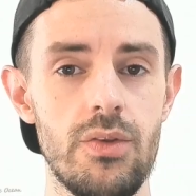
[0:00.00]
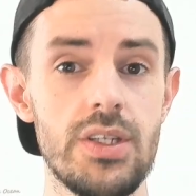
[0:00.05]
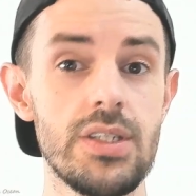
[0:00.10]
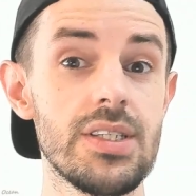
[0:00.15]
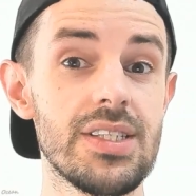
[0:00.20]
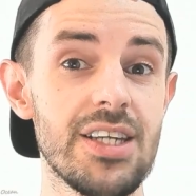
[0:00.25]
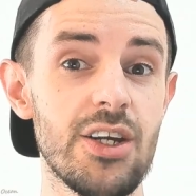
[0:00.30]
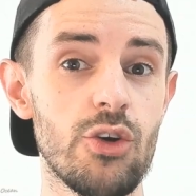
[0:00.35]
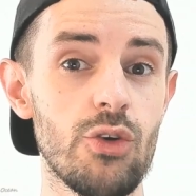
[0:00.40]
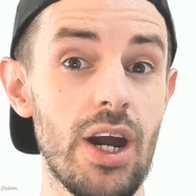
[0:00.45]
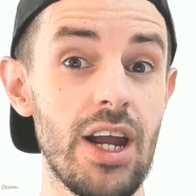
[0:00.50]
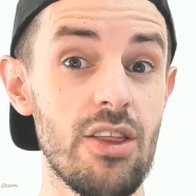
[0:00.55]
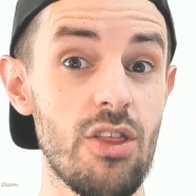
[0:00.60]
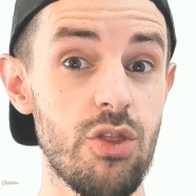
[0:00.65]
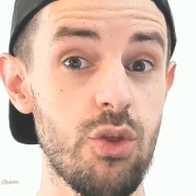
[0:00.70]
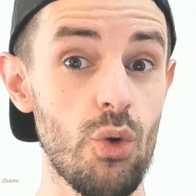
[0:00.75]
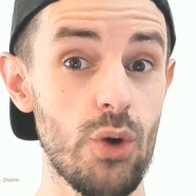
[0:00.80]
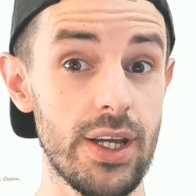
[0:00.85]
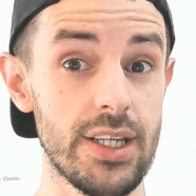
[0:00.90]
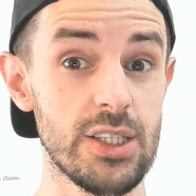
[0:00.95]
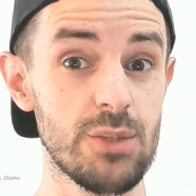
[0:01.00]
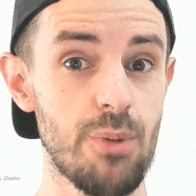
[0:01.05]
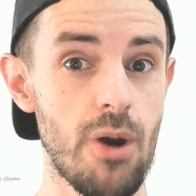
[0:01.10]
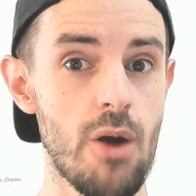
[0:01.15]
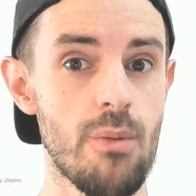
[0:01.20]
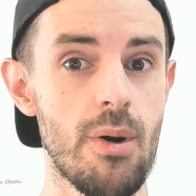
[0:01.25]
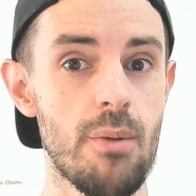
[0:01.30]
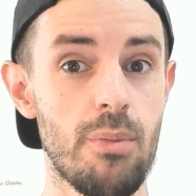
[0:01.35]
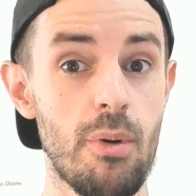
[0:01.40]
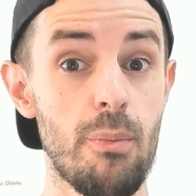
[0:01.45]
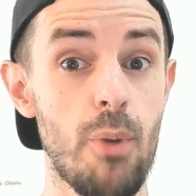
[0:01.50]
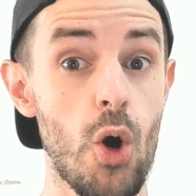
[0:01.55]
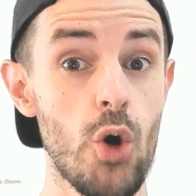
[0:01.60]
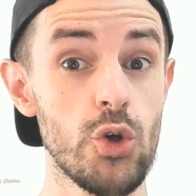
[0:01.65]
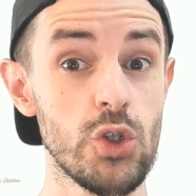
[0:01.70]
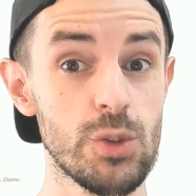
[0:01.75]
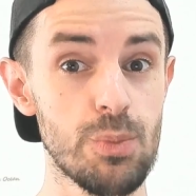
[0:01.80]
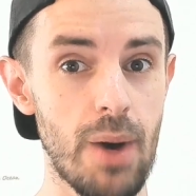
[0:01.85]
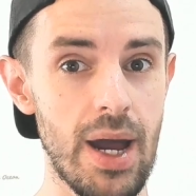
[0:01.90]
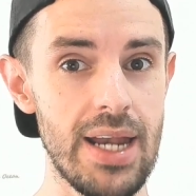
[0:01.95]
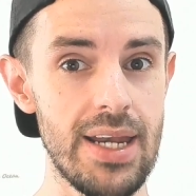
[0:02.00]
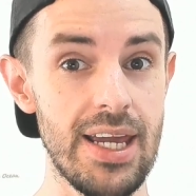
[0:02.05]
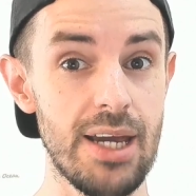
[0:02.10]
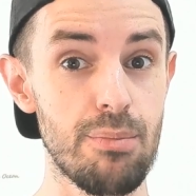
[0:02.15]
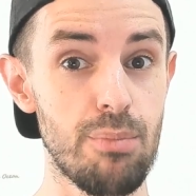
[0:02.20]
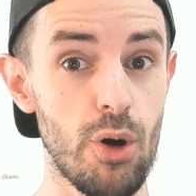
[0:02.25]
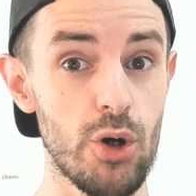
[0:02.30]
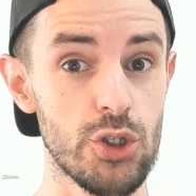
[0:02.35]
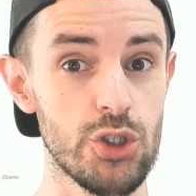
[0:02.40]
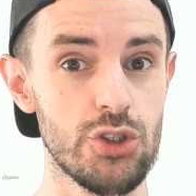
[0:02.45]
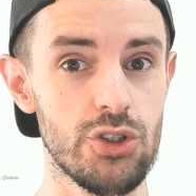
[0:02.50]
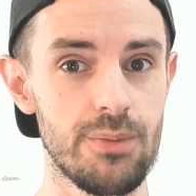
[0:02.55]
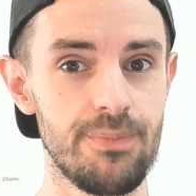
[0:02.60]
This is a great thought experiment proposed by Nick Bostrom.